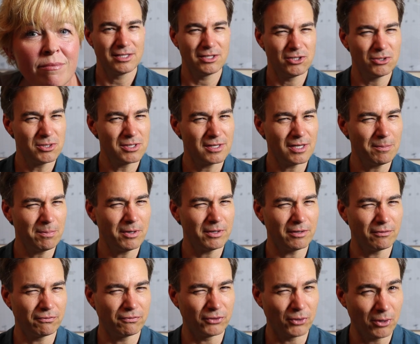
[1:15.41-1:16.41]
Did you sleep on
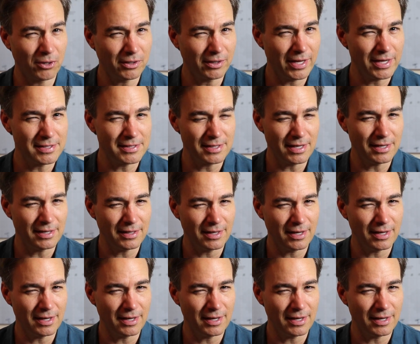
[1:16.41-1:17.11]
the floor last night